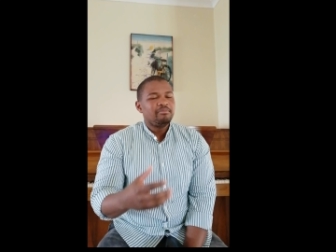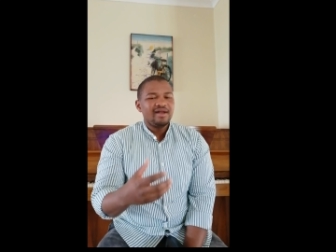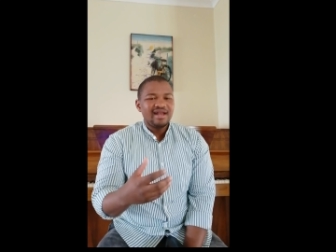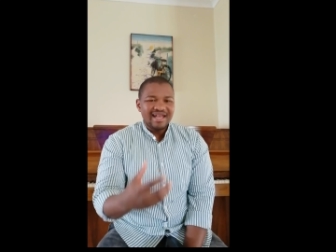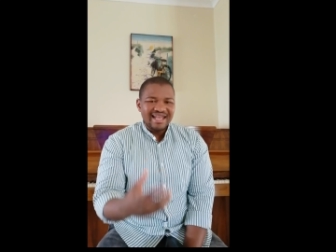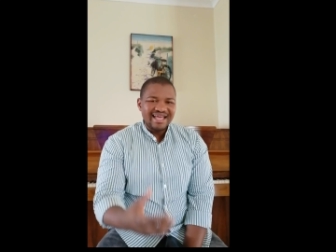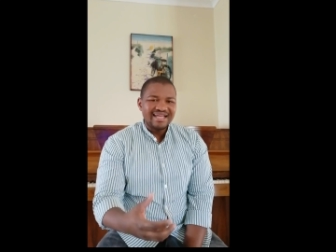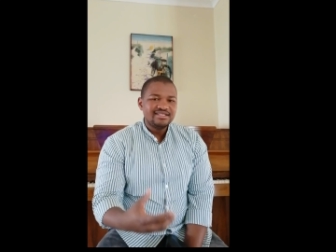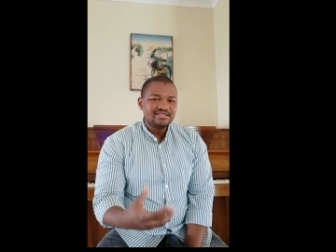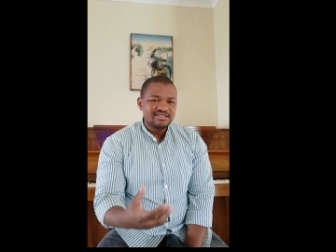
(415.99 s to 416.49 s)

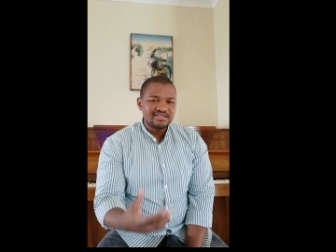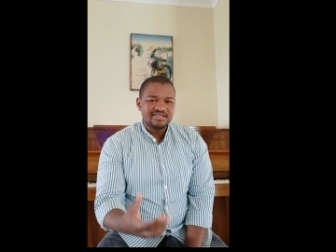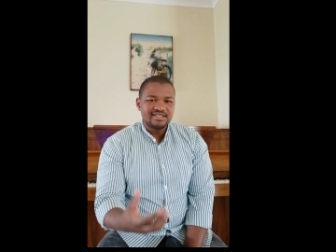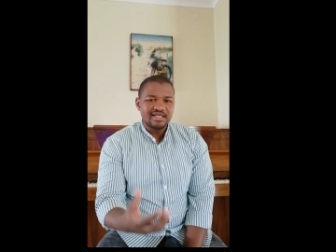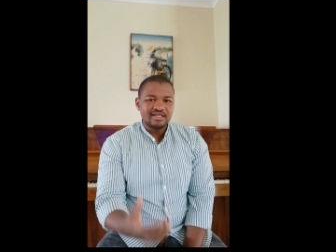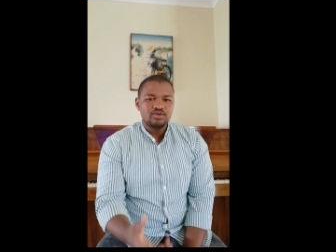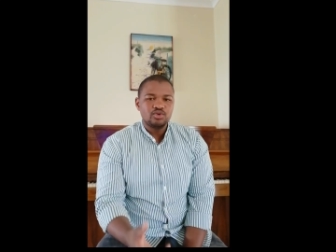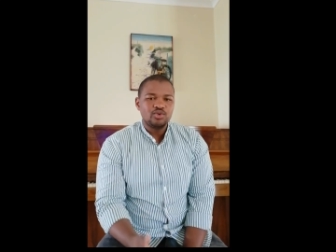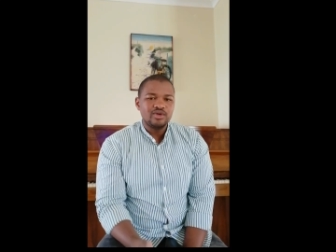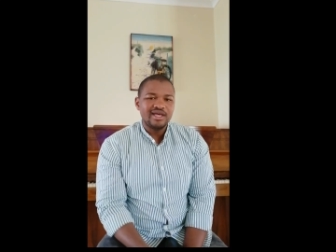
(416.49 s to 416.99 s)

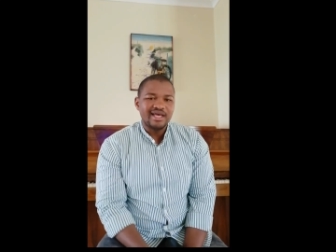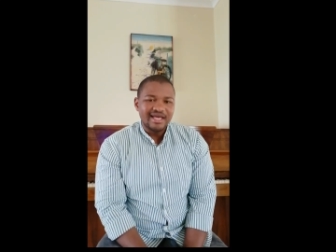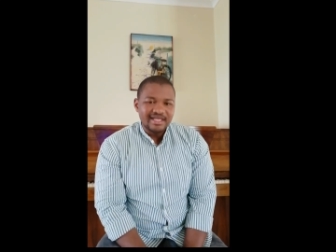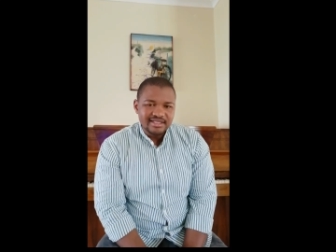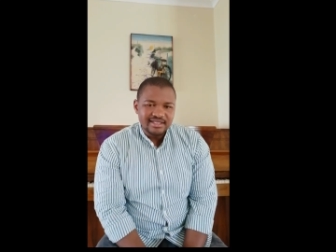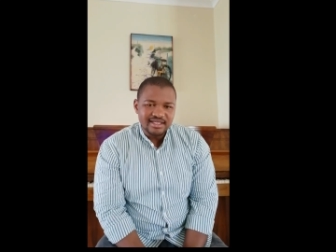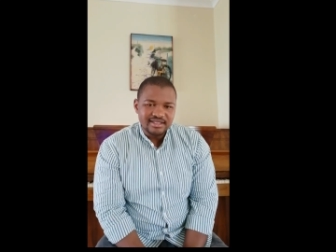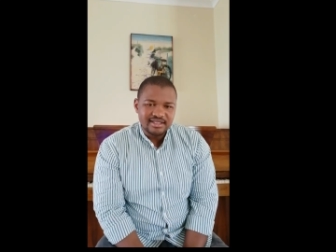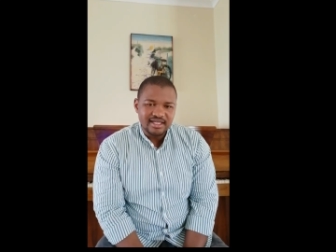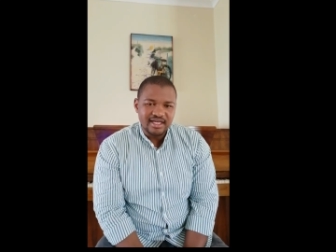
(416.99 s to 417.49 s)
plans that we
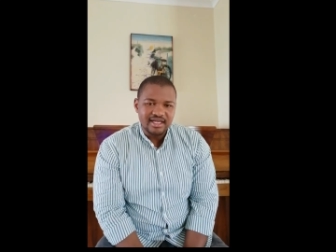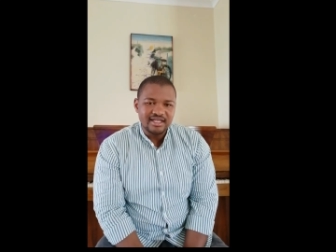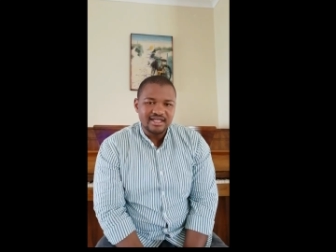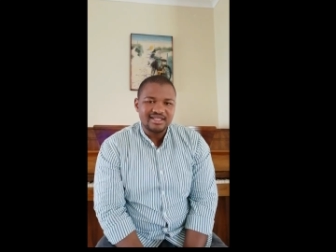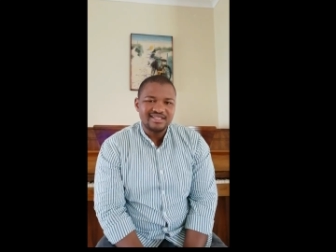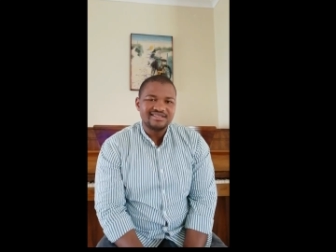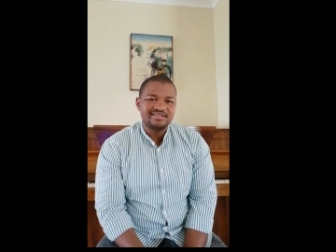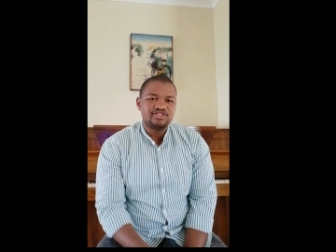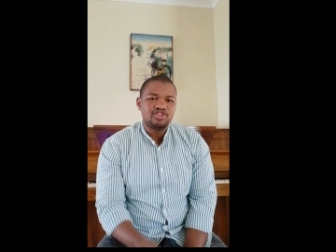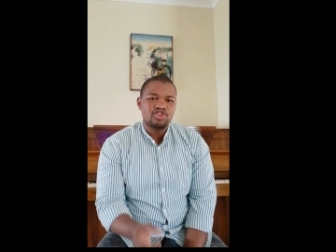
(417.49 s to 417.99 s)

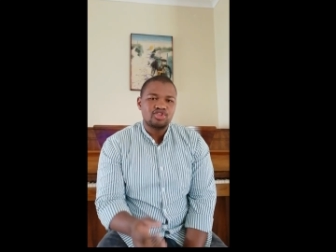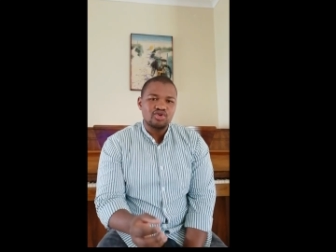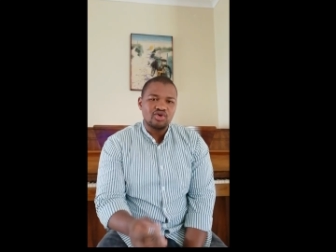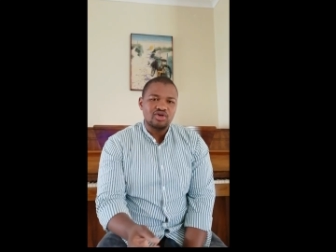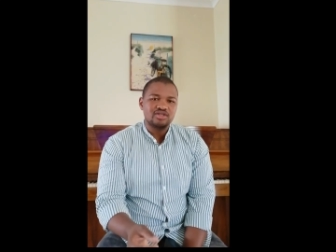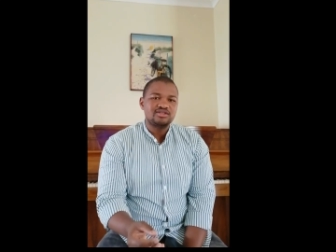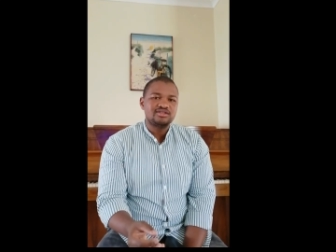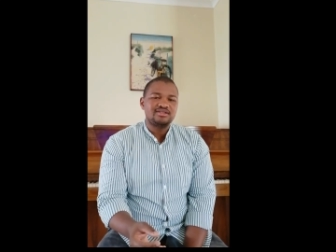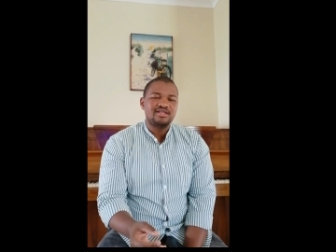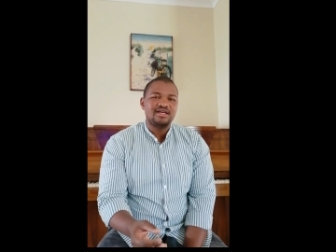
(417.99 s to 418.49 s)
entertain, it is
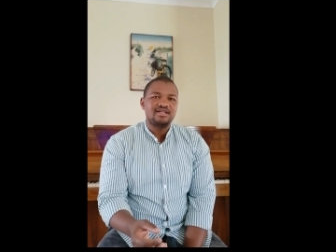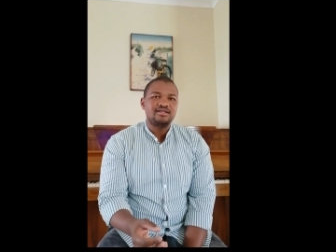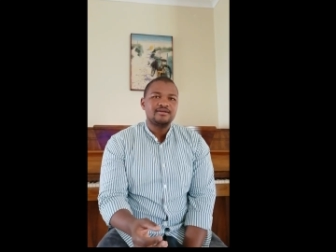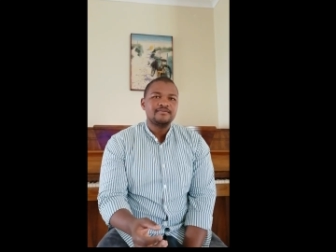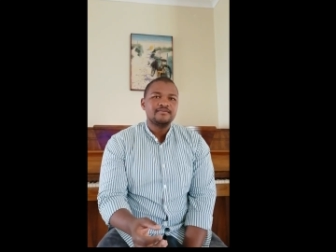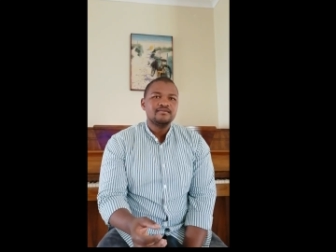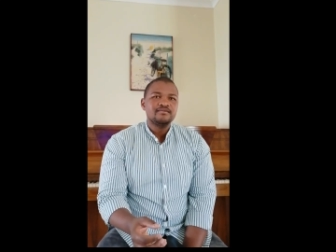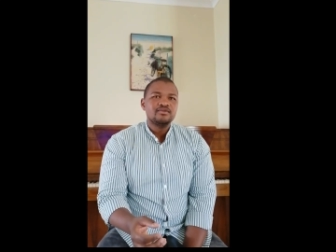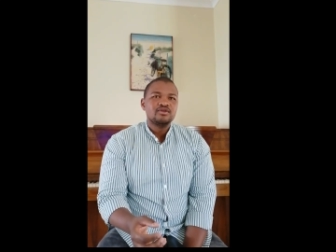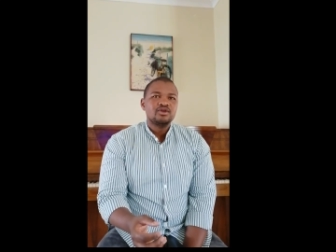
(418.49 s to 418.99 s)
thoughts that